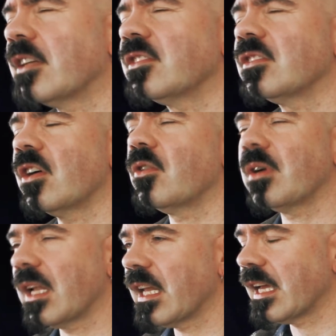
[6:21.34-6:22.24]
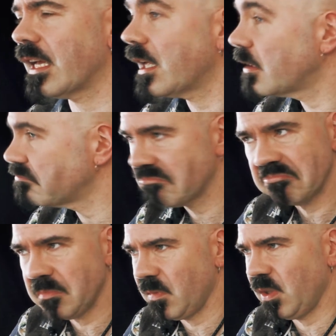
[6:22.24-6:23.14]
are so clear,
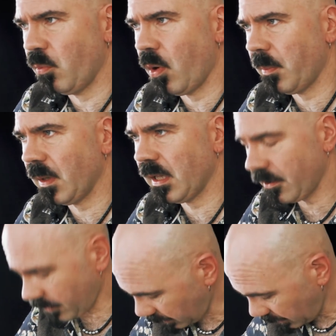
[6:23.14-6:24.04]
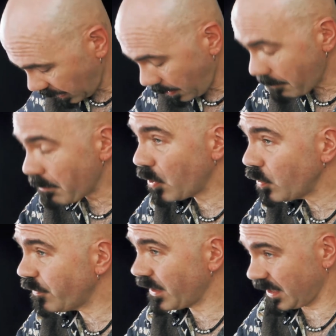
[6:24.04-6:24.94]
you won't believe it.
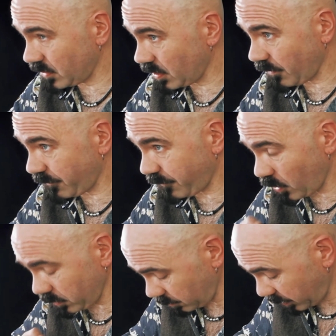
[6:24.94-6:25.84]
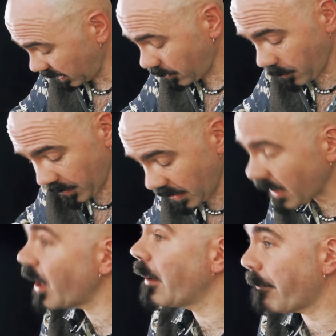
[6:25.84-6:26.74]
Moving it to the front pickup
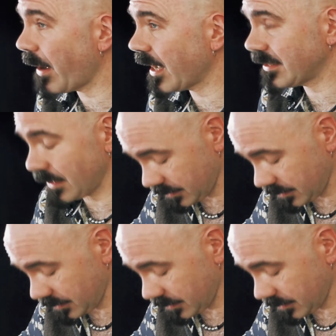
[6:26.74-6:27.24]
here, back to the